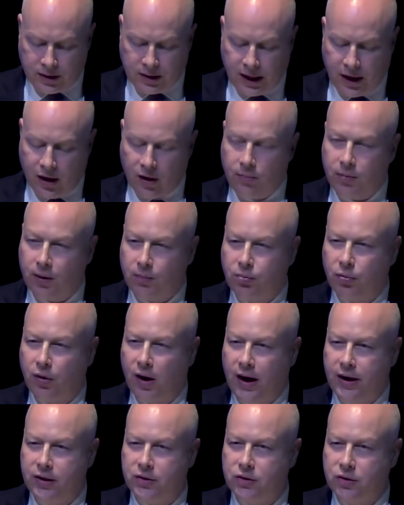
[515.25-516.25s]
terrible
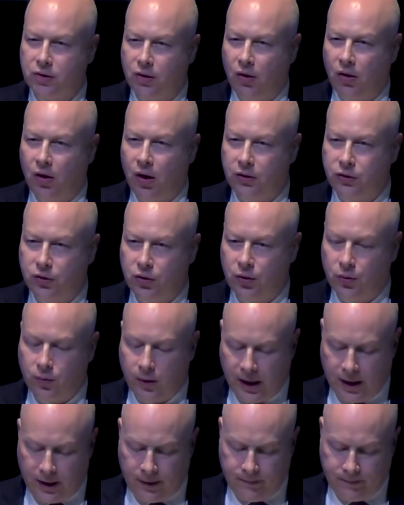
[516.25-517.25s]
price all too
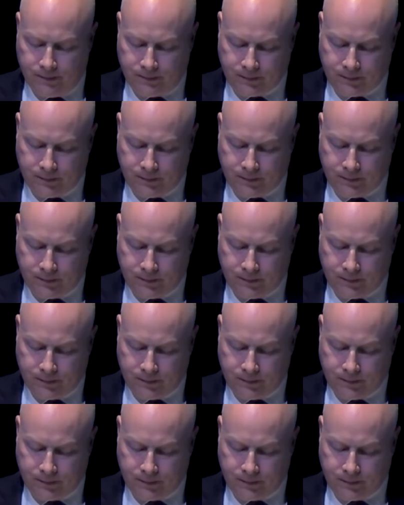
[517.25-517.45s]
well.